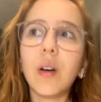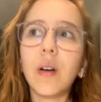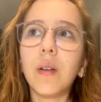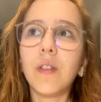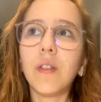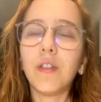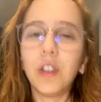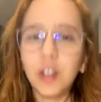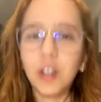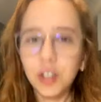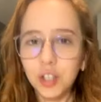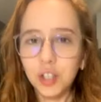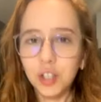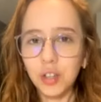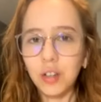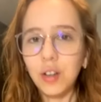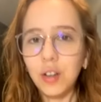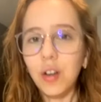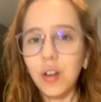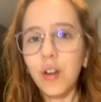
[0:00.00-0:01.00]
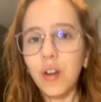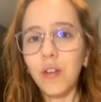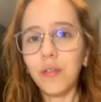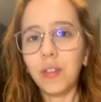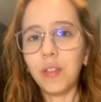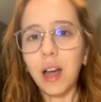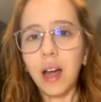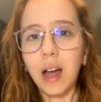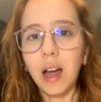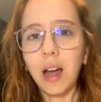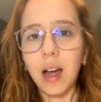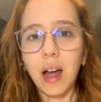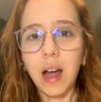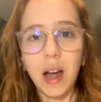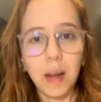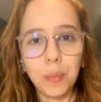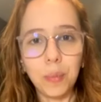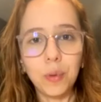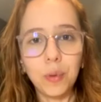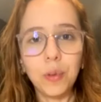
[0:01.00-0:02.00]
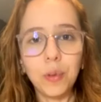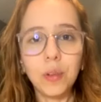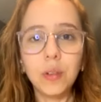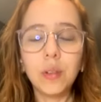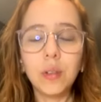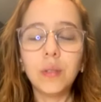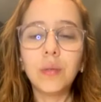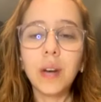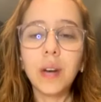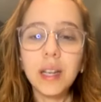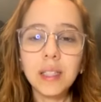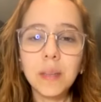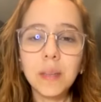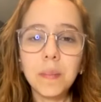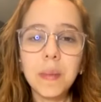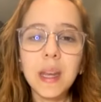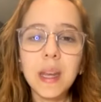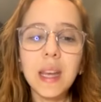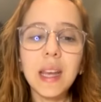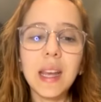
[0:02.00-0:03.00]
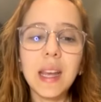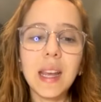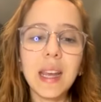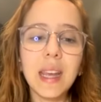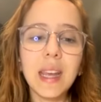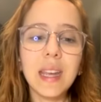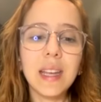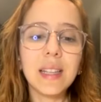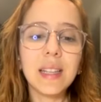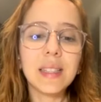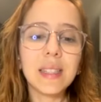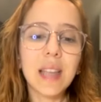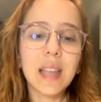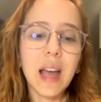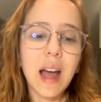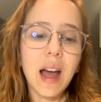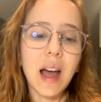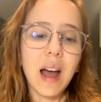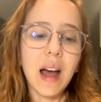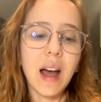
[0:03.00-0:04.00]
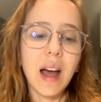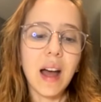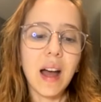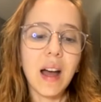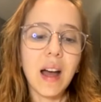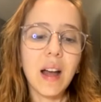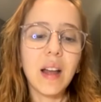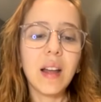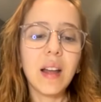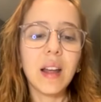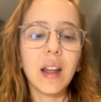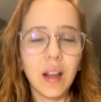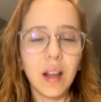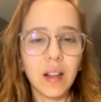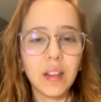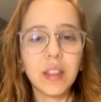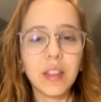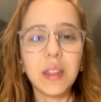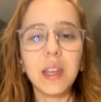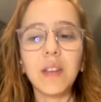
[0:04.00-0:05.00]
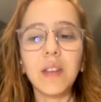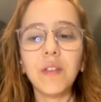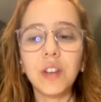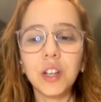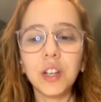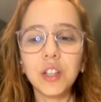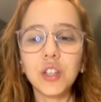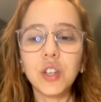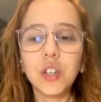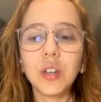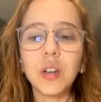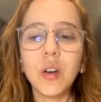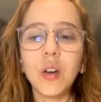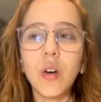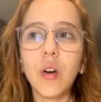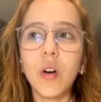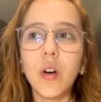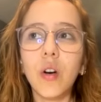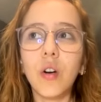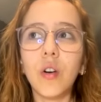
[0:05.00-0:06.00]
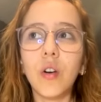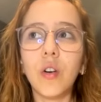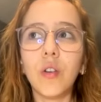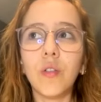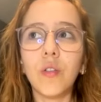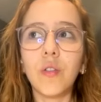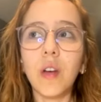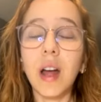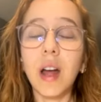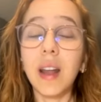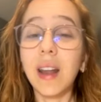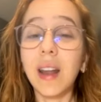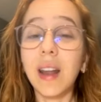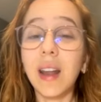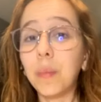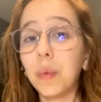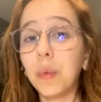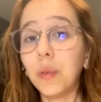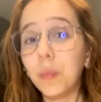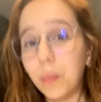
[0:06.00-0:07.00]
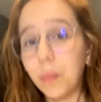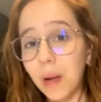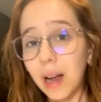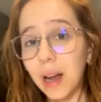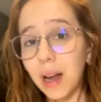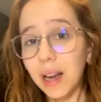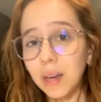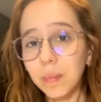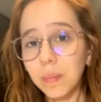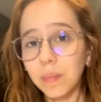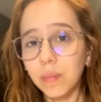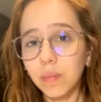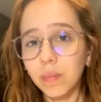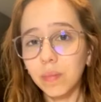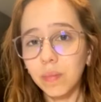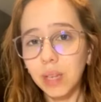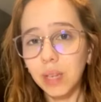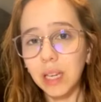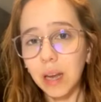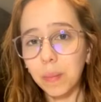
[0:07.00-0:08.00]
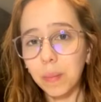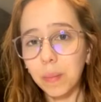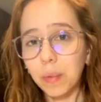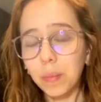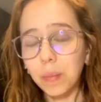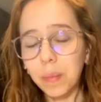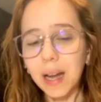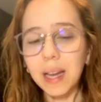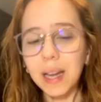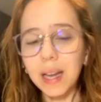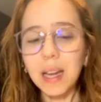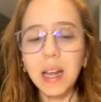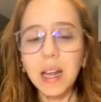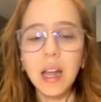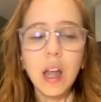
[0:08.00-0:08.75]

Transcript: version of the apple recipe is a healthy version of an apple pie, mini apple pie,